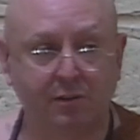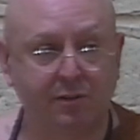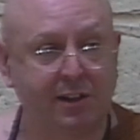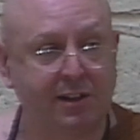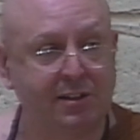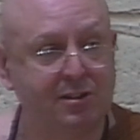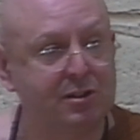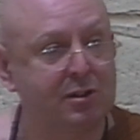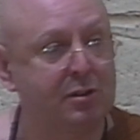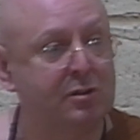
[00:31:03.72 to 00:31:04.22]

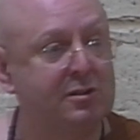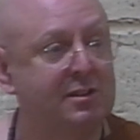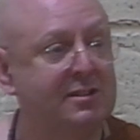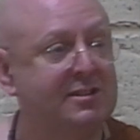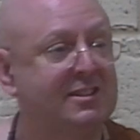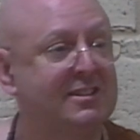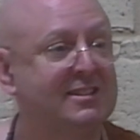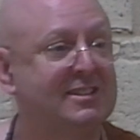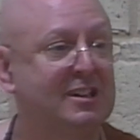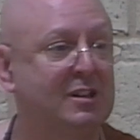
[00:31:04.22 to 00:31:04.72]
that shows there's
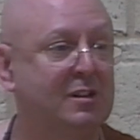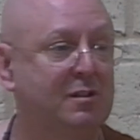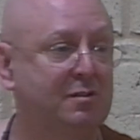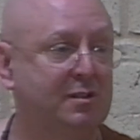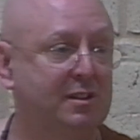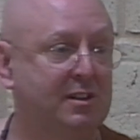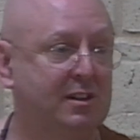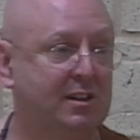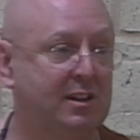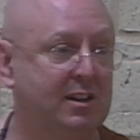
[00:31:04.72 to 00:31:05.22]
a self
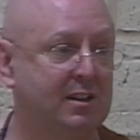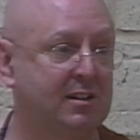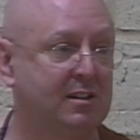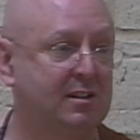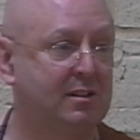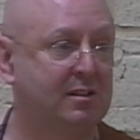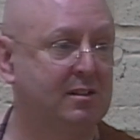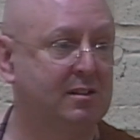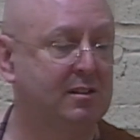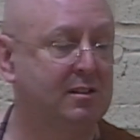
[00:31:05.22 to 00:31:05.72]
in there.
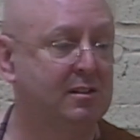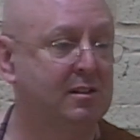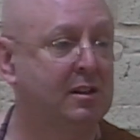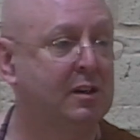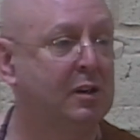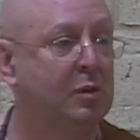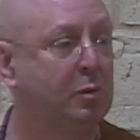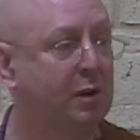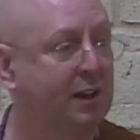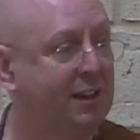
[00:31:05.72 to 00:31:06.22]

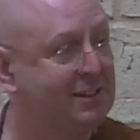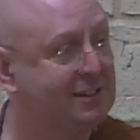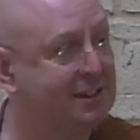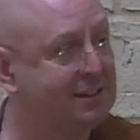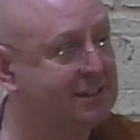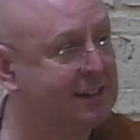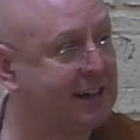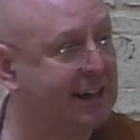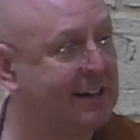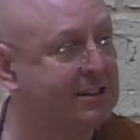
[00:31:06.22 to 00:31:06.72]
Where there's
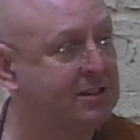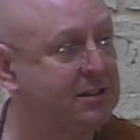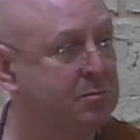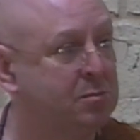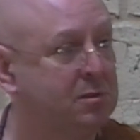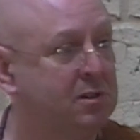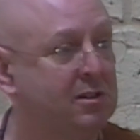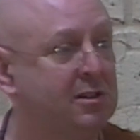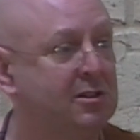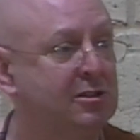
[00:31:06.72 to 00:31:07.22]

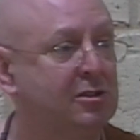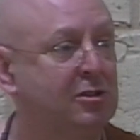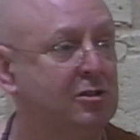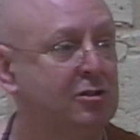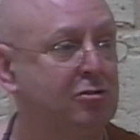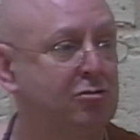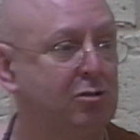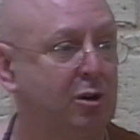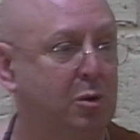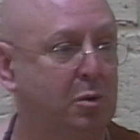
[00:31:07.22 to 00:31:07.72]
attachment, there's
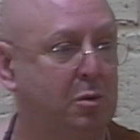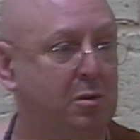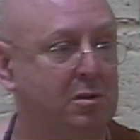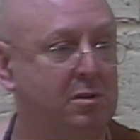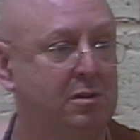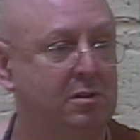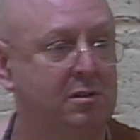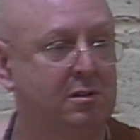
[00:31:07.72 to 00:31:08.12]
control.